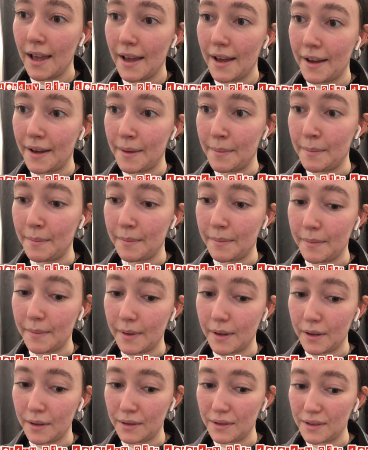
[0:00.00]

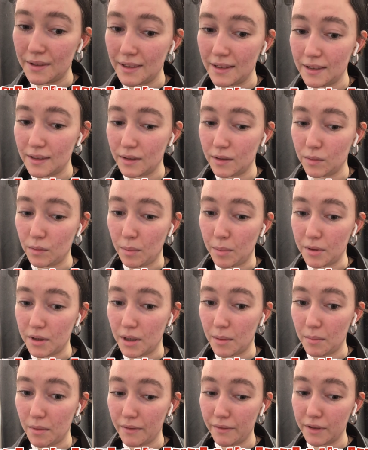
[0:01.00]
I also need to swap a
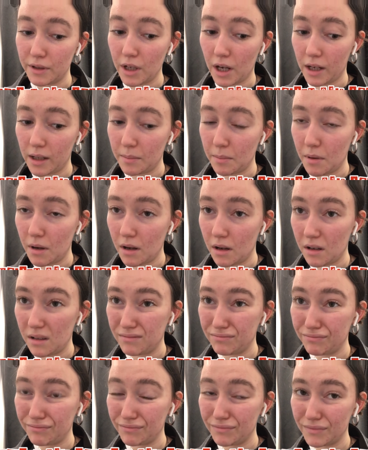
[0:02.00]
jumper for Jack, but
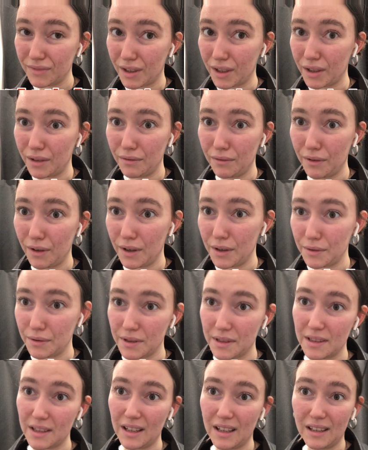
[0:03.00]
I can't find the
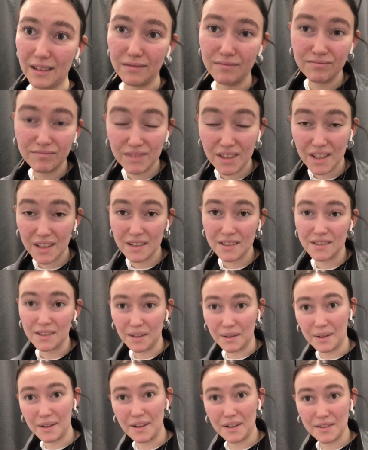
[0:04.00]
receipt,
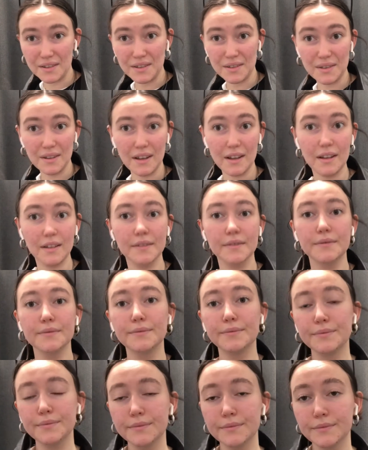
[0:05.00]
so I can't do that.
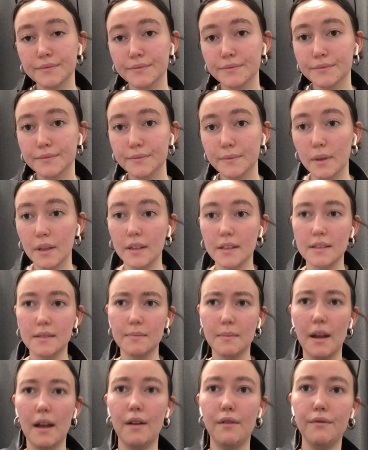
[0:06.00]
But this is
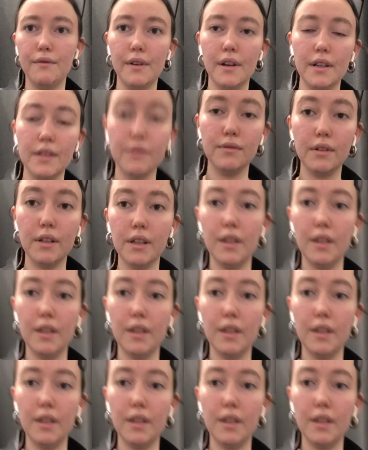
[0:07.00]
my outfit, it's really